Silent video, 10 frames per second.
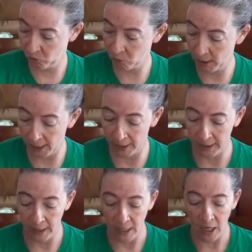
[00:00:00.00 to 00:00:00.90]
Okay.
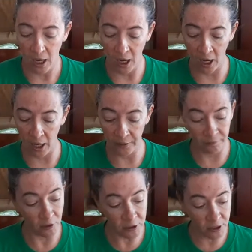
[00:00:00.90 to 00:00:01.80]
Uh, the
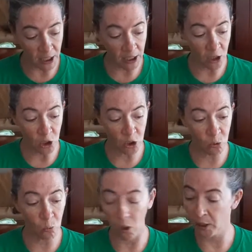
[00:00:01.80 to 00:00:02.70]
first thing you
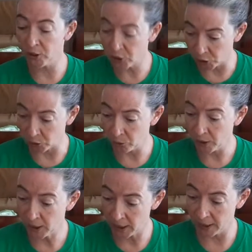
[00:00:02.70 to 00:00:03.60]
want to do
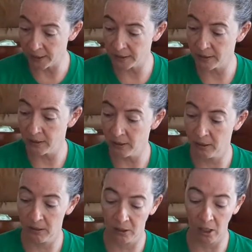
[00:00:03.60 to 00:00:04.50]
is
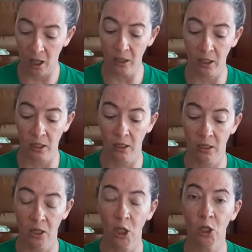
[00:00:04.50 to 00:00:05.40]
color
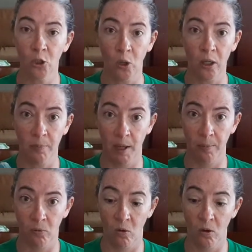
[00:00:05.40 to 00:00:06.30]
your toilet
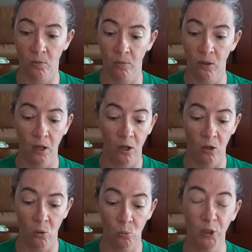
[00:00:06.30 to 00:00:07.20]
paper roll.
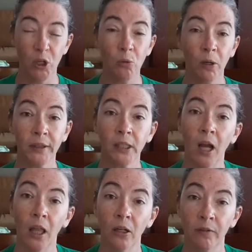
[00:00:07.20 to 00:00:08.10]
What do you want the
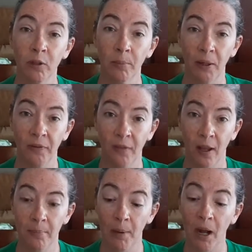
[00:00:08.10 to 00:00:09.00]
color of your
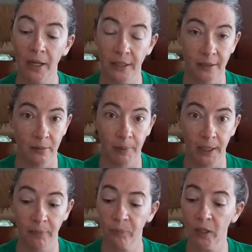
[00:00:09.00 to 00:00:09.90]
butterfly body to
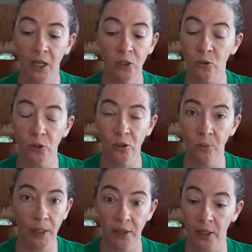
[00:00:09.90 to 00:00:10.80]
be? And you can
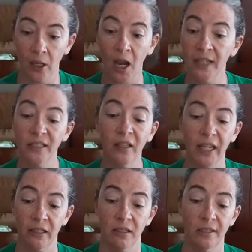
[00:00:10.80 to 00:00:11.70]
do anything. I did
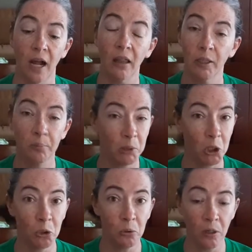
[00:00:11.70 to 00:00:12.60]
like a solid
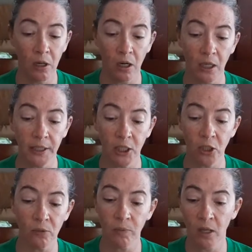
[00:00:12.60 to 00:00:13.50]
blue on
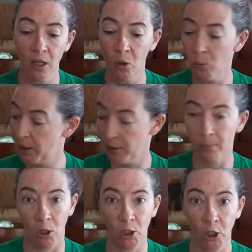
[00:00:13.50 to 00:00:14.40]
here with a
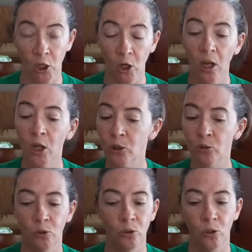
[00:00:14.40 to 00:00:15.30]
marker.
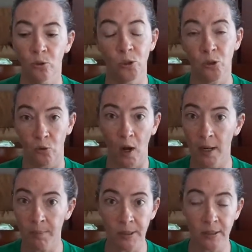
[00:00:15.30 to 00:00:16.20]
You could do
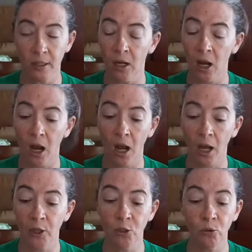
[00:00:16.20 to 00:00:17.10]
stripes.
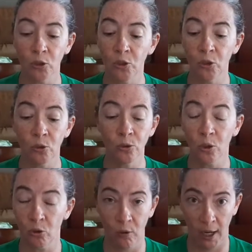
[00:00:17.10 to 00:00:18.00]
Uh, you could use
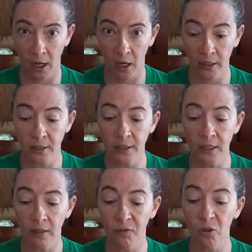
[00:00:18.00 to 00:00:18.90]
crayons.
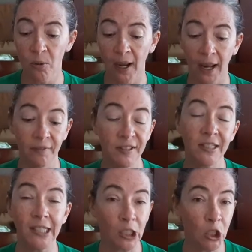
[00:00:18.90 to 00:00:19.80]
If you have
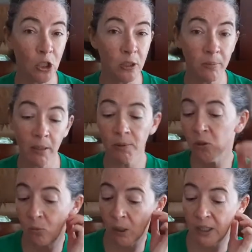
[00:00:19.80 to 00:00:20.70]
stickers, maybe
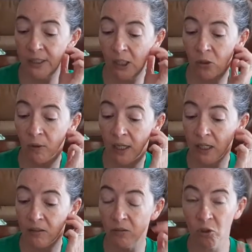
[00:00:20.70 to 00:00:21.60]
you'd want to
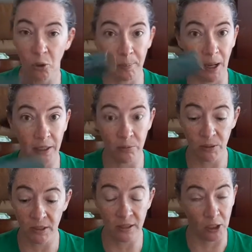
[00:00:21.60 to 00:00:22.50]
decorate your body
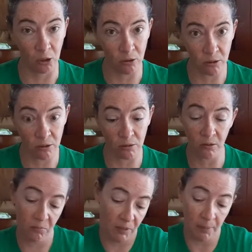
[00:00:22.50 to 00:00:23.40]
with stickers.
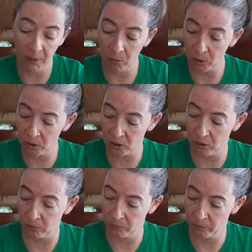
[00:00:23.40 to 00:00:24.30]
That might work
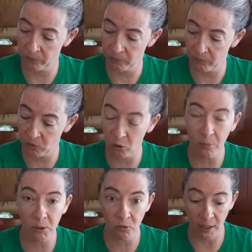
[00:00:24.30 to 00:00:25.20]
too. You can
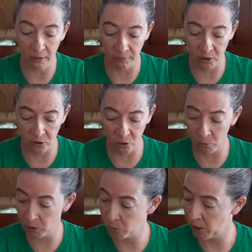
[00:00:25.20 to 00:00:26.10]
be creative and do
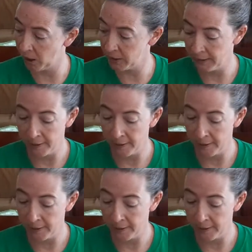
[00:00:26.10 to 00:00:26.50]
what you want.